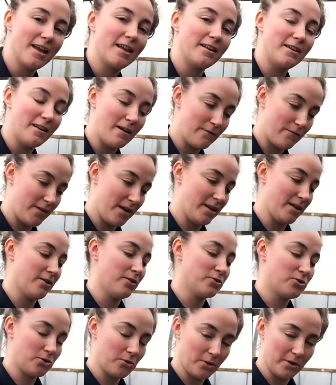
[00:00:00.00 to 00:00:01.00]
loving
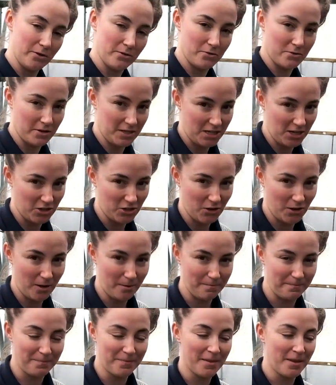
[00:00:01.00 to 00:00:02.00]
soil
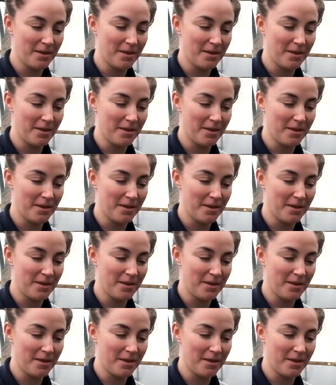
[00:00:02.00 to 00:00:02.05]
condition.